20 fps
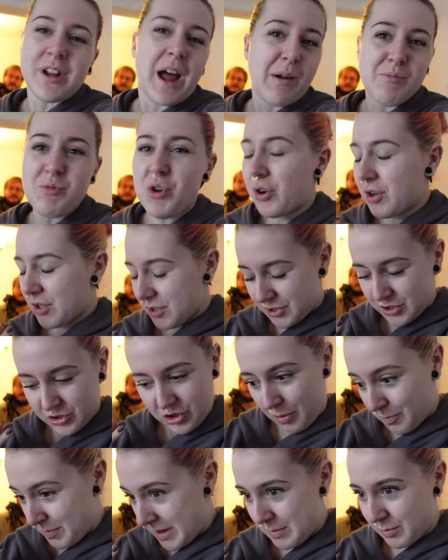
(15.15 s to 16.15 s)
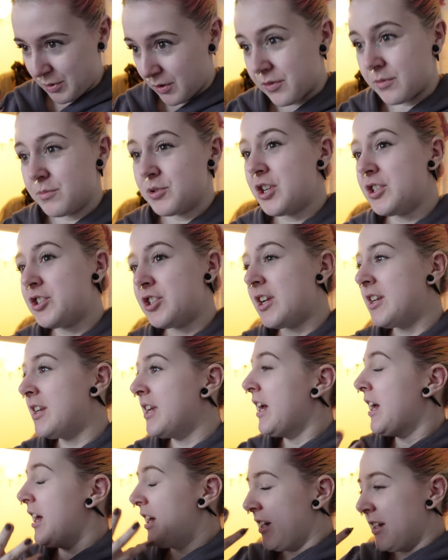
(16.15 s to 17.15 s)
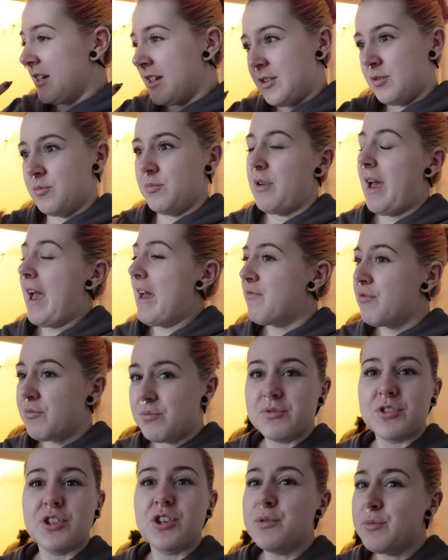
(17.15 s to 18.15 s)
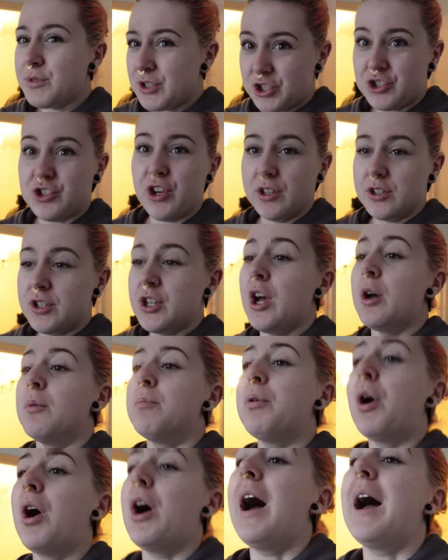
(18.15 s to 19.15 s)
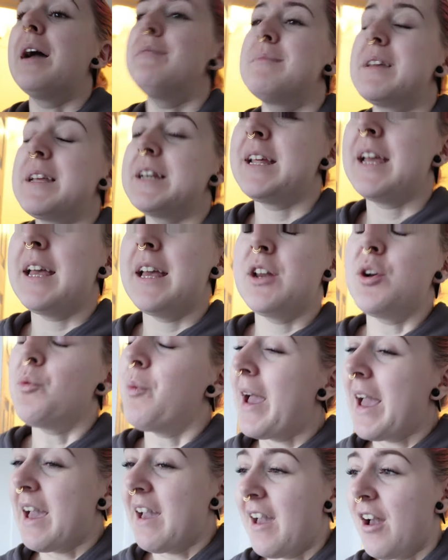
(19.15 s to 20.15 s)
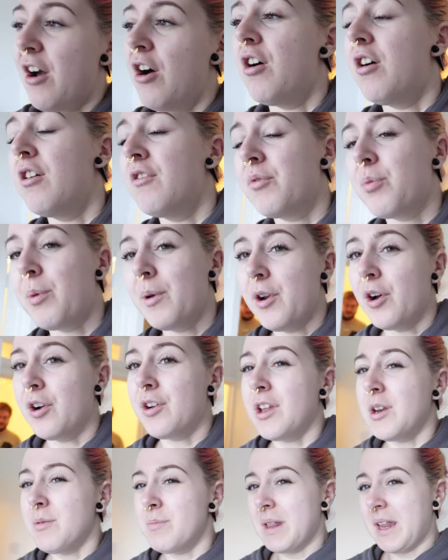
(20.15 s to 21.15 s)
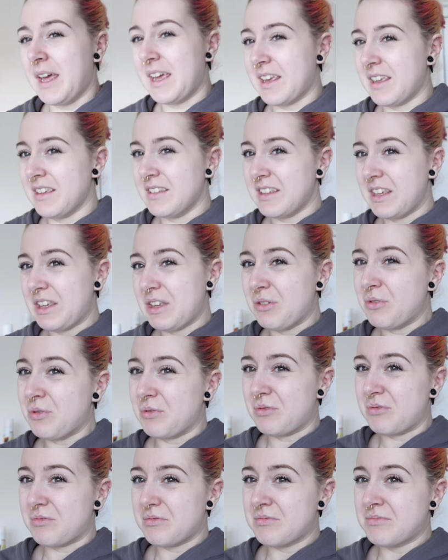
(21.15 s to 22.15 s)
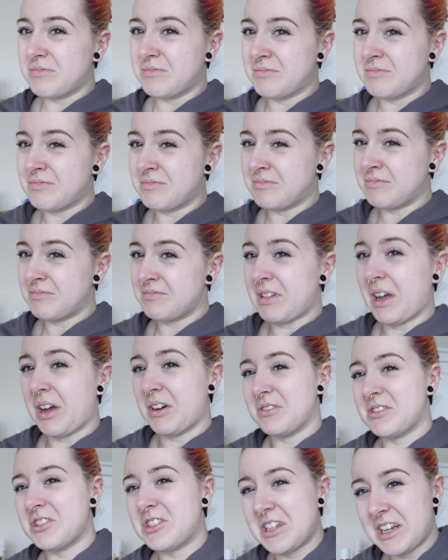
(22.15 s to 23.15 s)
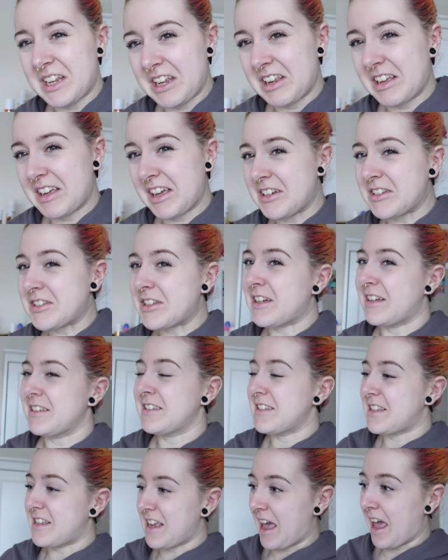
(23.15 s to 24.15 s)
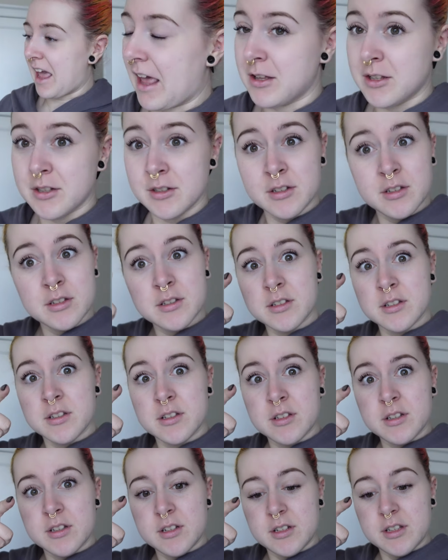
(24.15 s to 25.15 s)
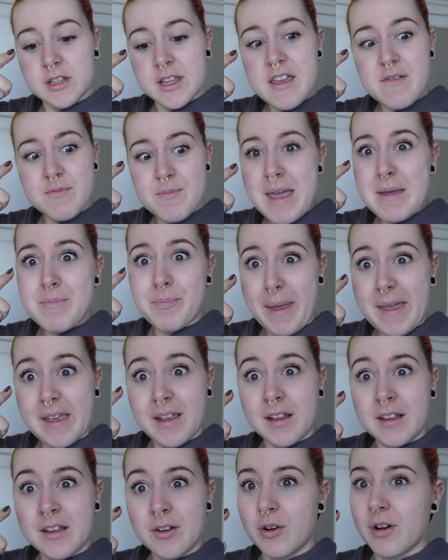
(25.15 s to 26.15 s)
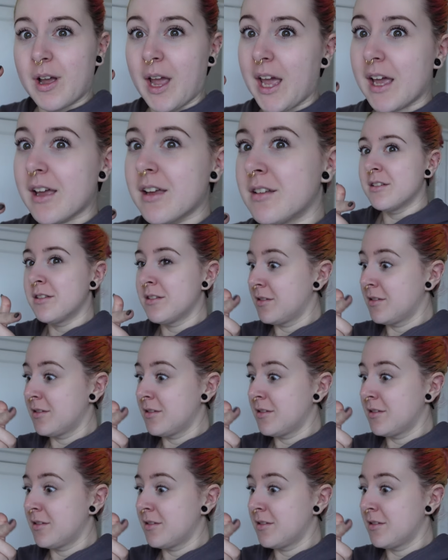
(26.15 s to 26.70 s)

I'm not going to stop people from judging. Humans judge, but I mean it in a way of we're not going to be like, ew, how did she let it get to that state? Leave me be, okay?